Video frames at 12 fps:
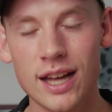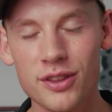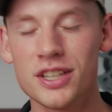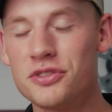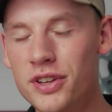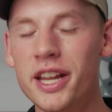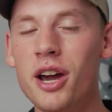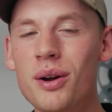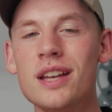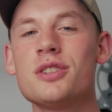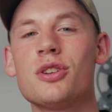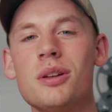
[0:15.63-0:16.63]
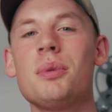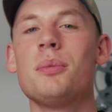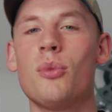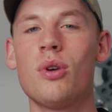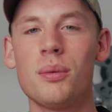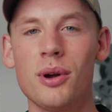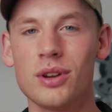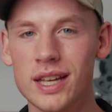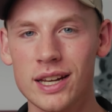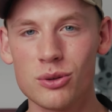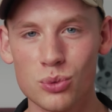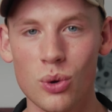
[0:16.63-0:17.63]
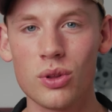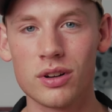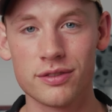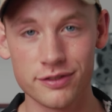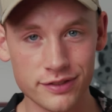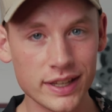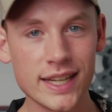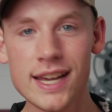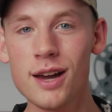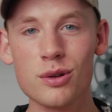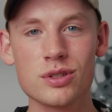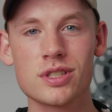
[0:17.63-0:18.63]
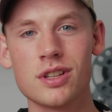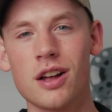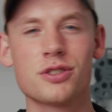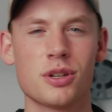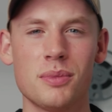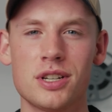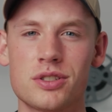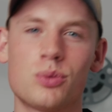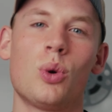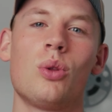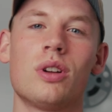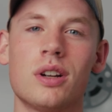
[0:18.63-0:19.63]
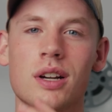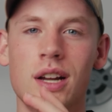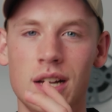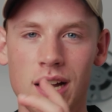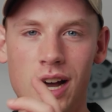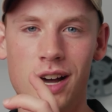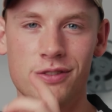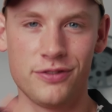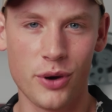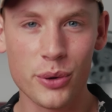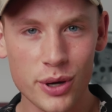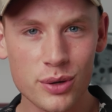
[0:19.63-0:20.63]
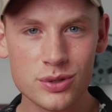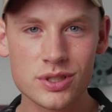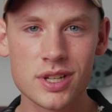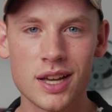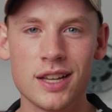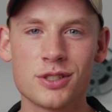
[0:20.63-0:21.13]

Now, this video is going to be more about getting roller videos, not so much roller photos.